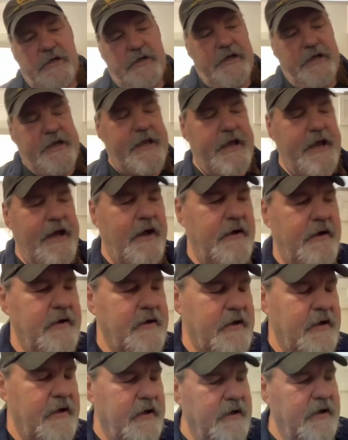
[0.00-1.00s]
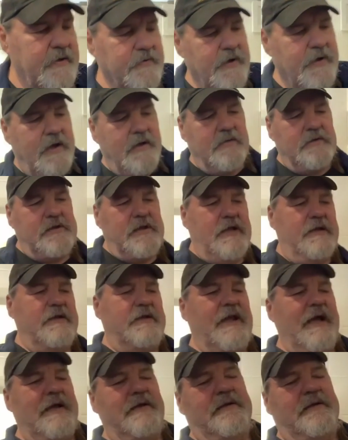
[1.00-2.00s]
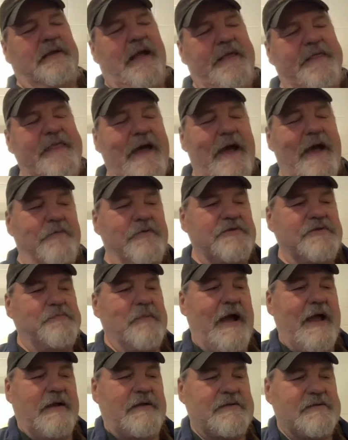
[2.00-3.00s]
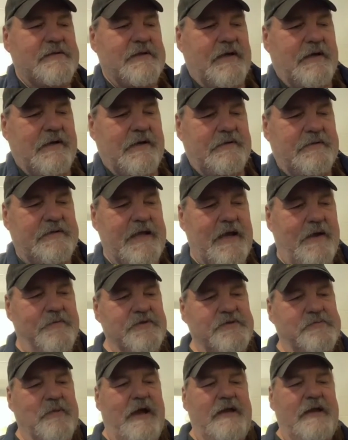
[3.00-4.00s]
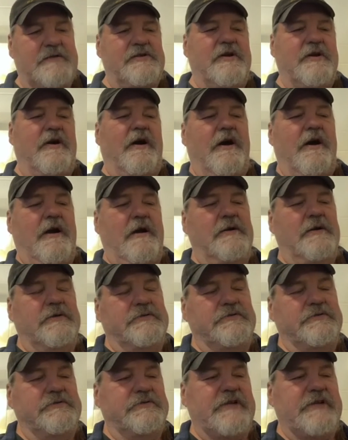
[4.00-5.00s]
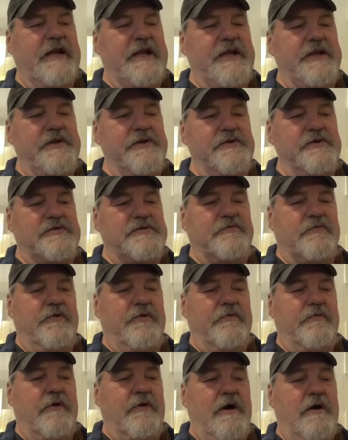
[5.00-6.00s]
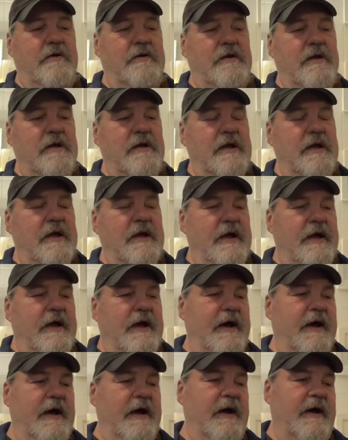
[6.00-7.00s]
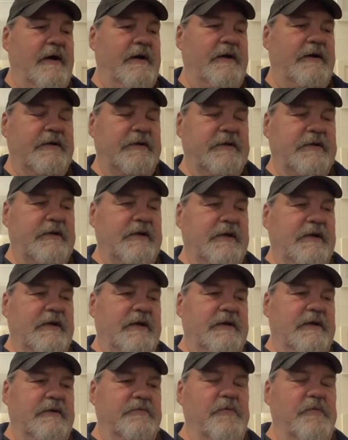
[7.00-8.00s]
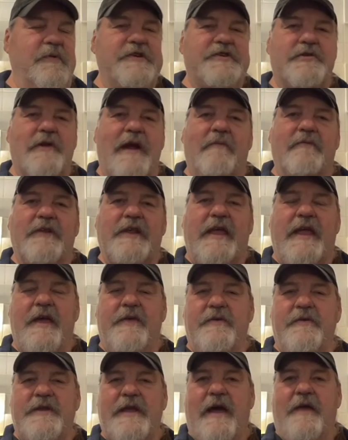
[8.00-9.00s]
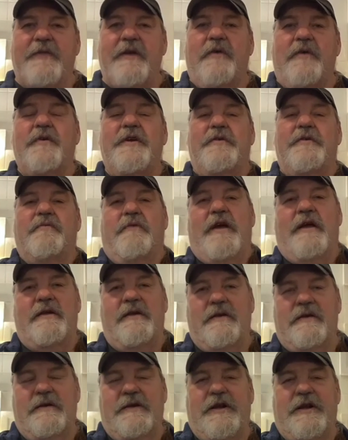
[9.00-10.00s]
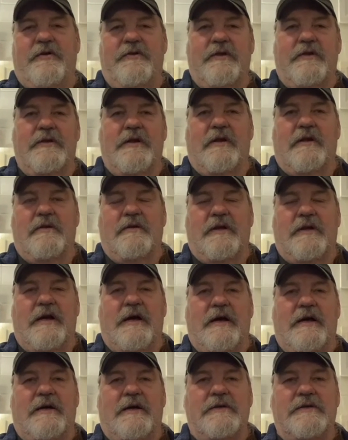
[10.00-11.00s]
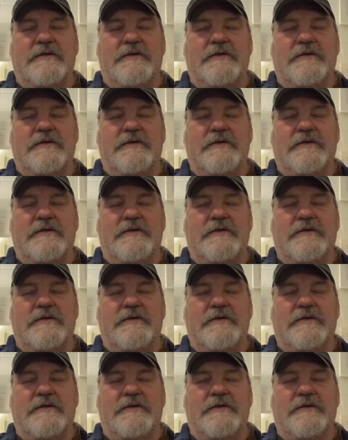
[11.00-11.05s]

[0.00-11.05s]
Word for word: Yeah, well, it, like like that was Mike's uh, that was Mike's car that he used for the road. Uh, when we traveled together down there, we'd rent you know the little uh,